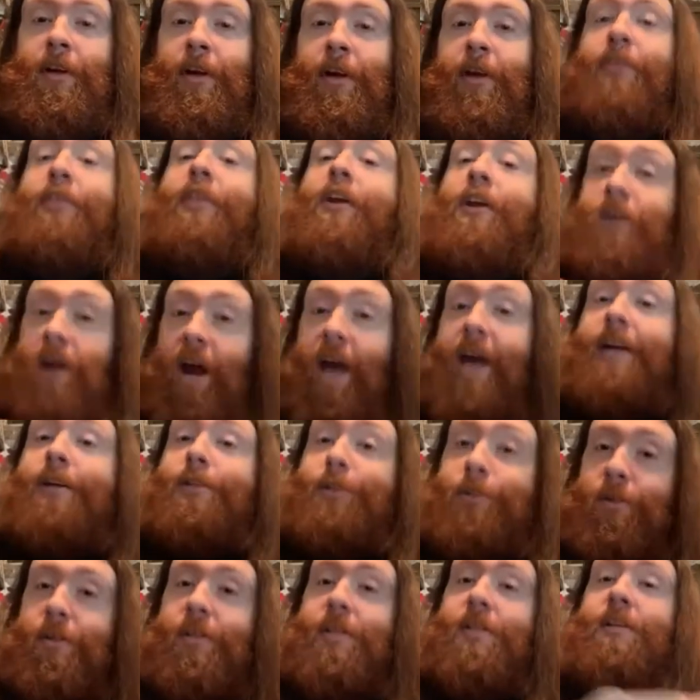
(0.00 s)
That's they're
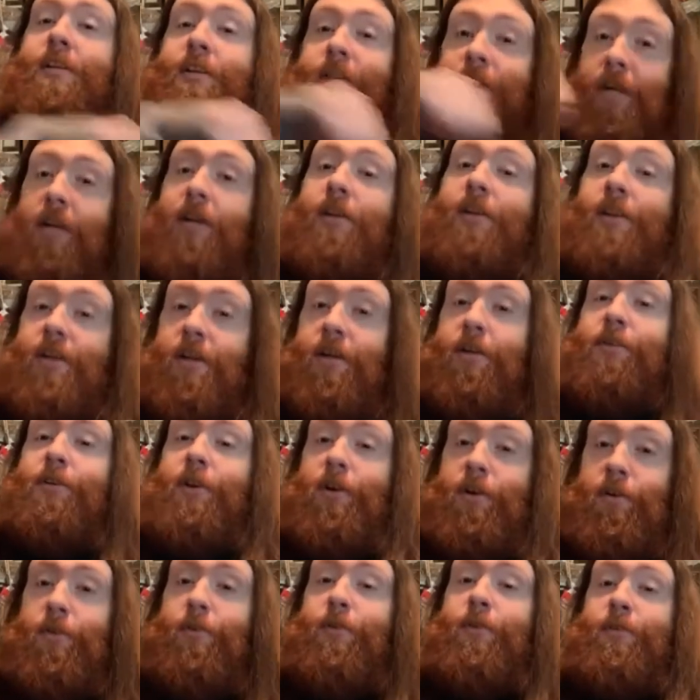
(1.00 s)
actually killing a
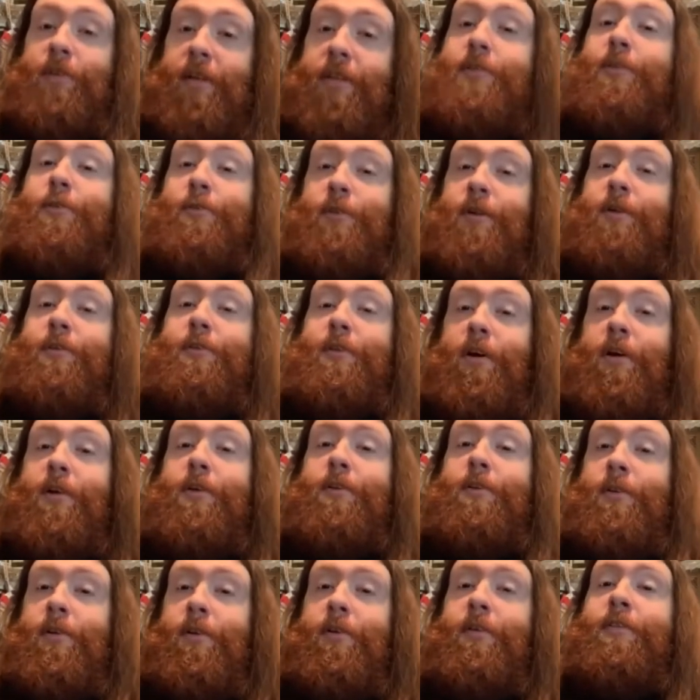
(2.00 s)
turtle. That's a real
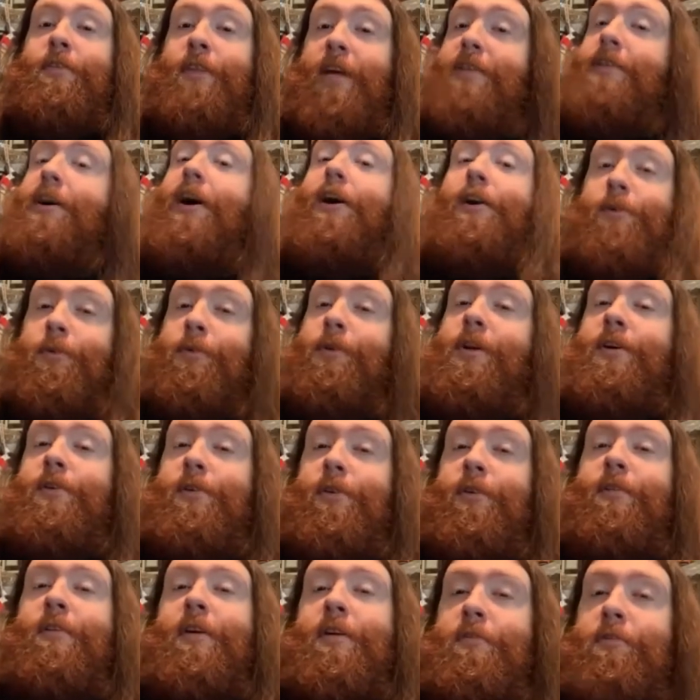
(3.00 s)
turtle. That's all
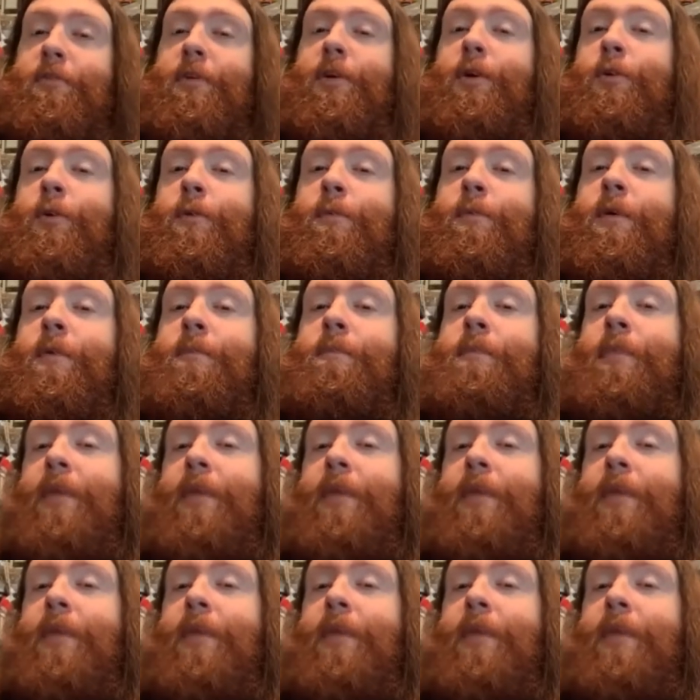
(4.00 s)
real and filmed.